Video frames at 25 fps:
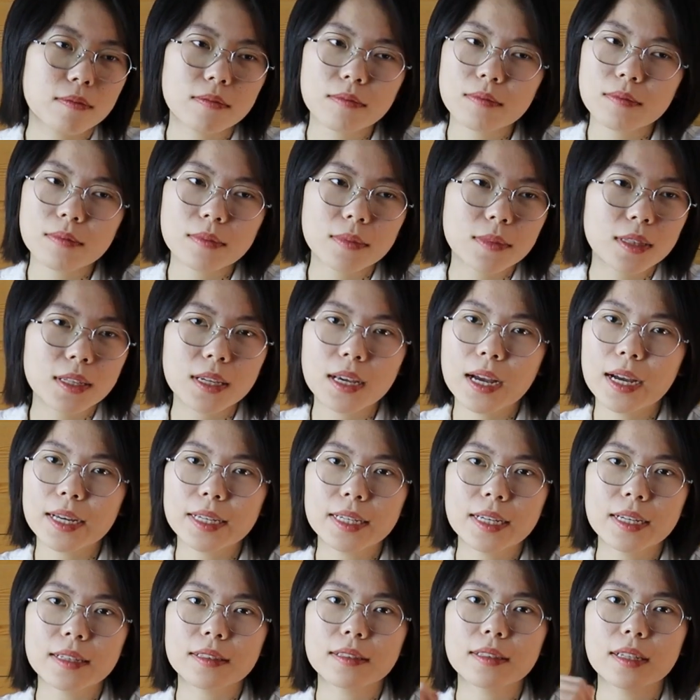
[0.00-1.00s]
I
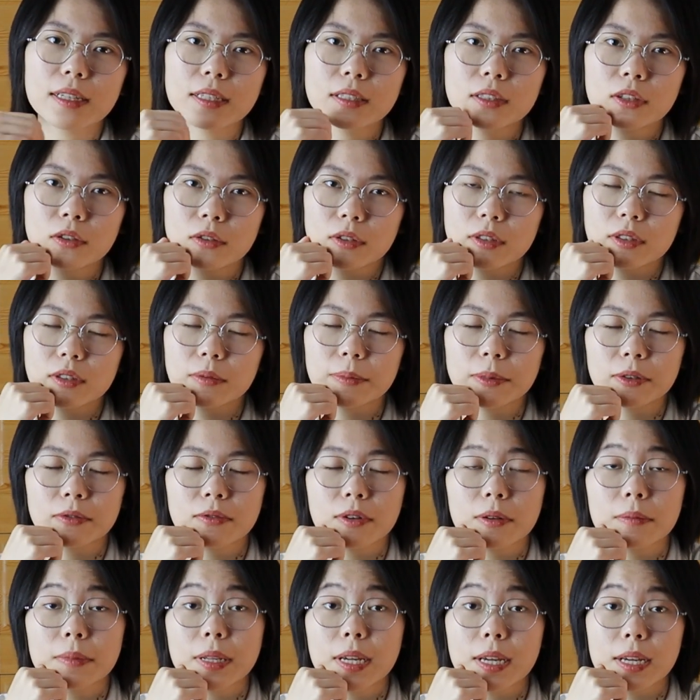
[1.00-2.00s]
guess they noticed me
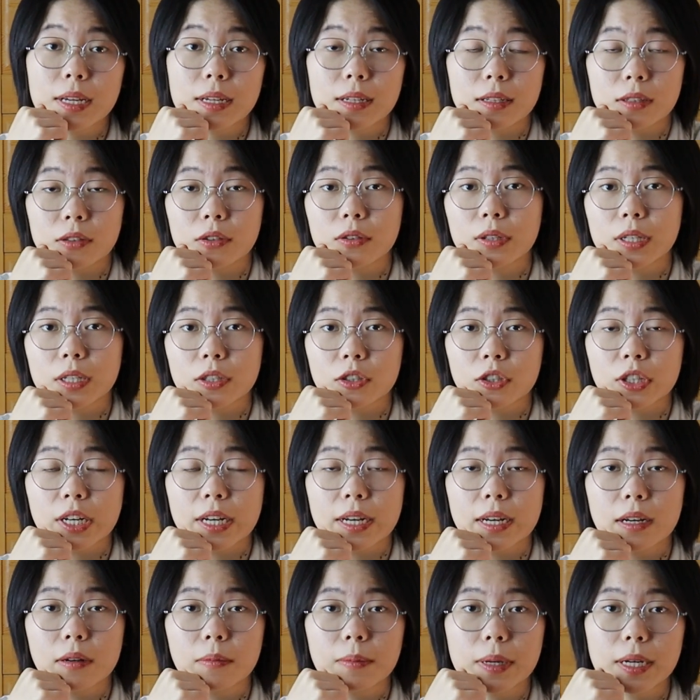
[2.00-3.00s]
from there, and you can
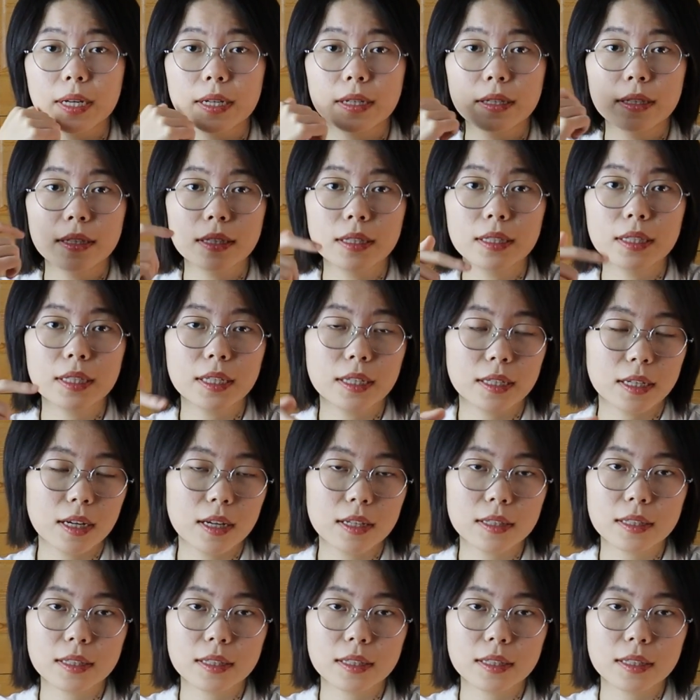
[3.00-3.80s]
check out my earlier